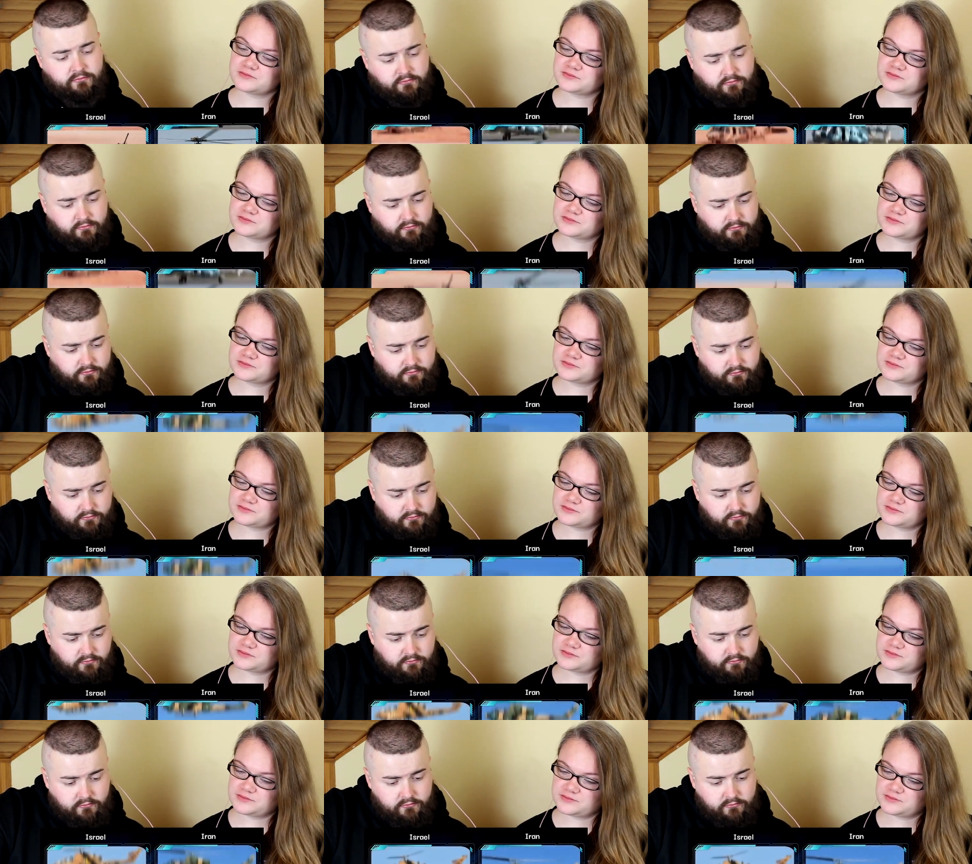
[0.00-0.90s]

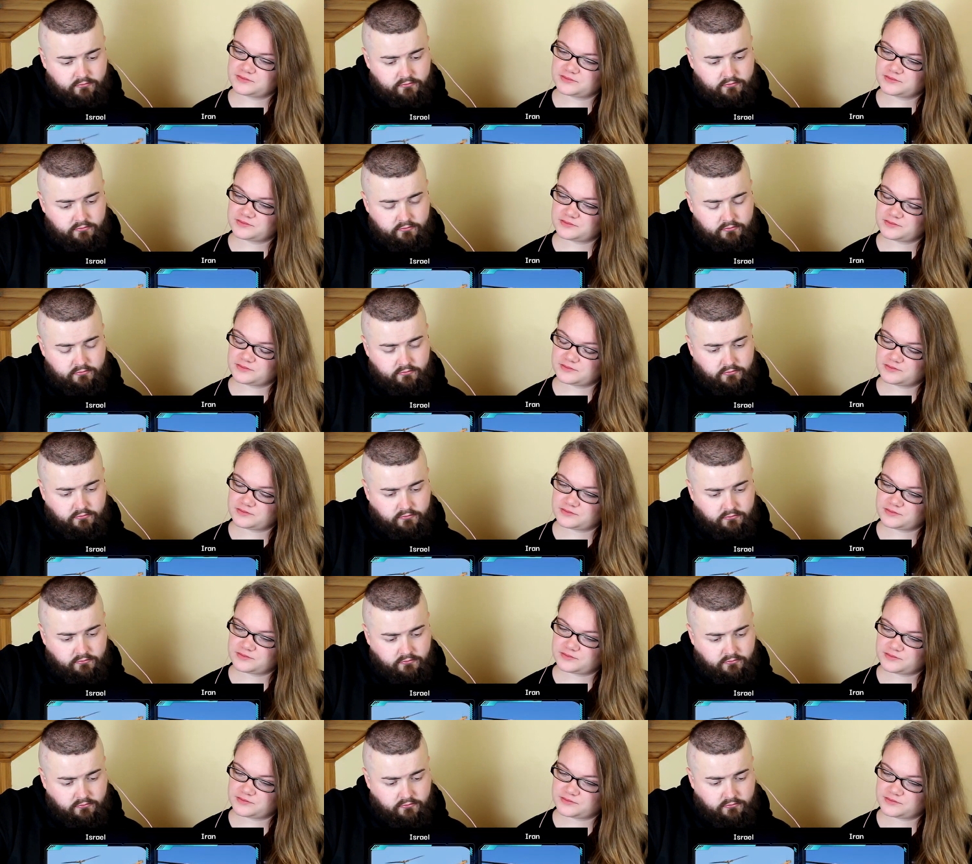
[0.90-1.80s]

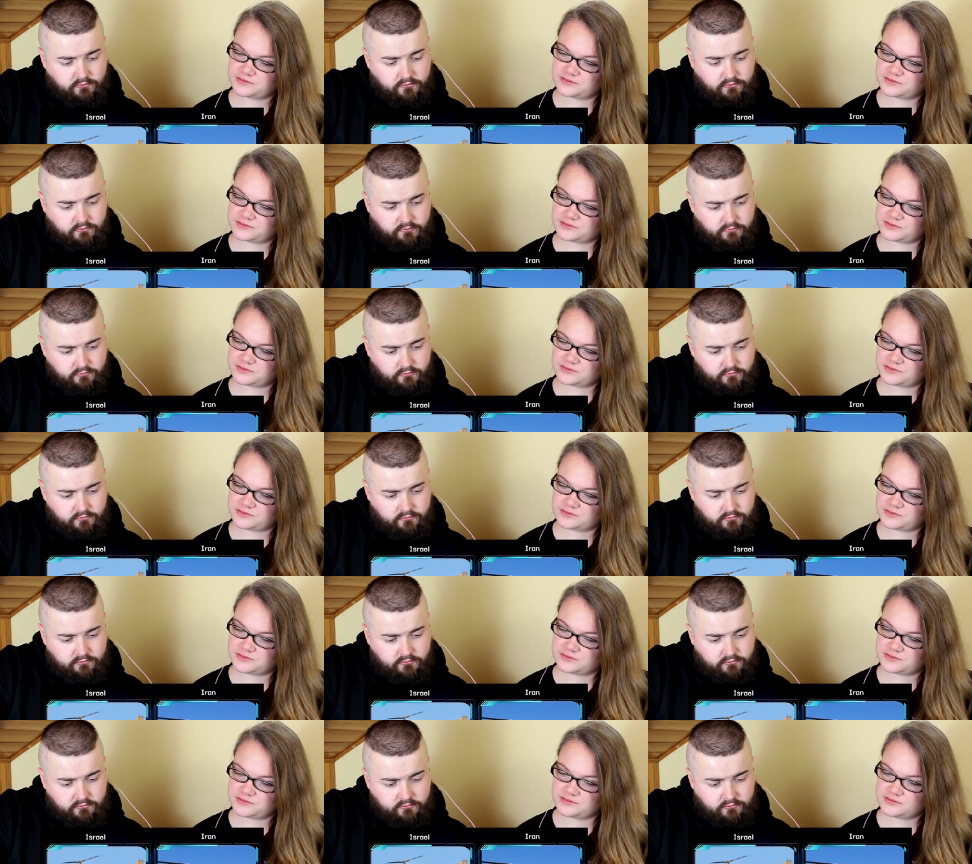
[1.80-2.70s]

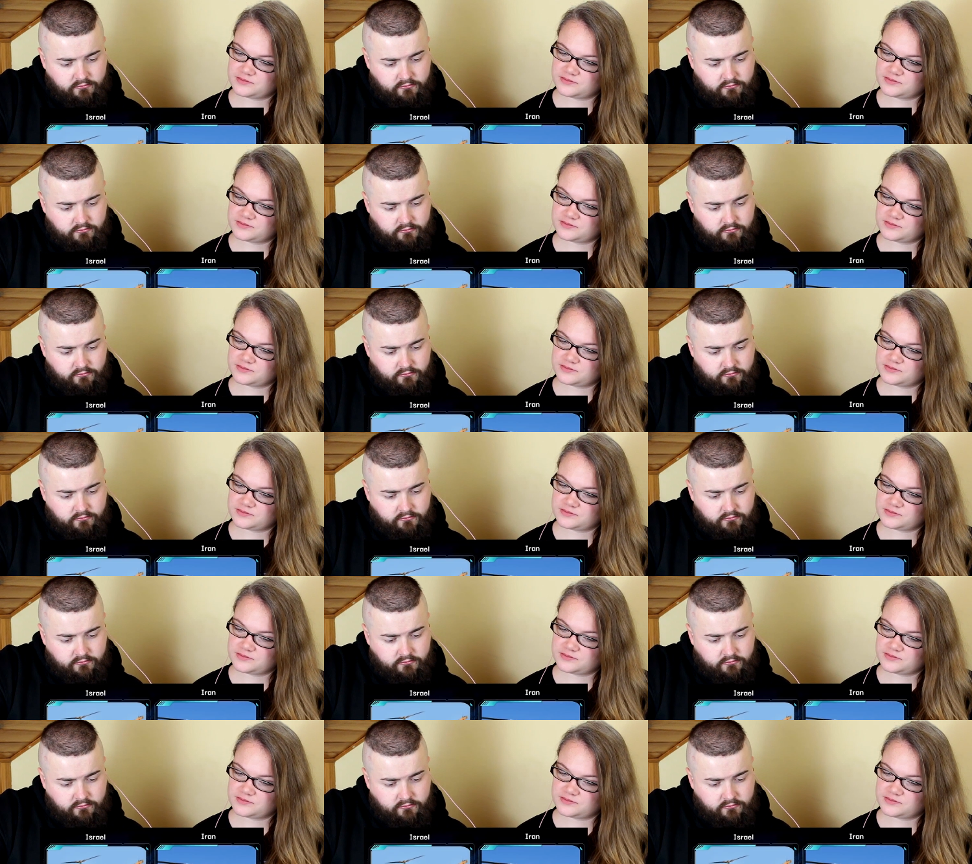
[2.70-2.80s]
(no one is talking)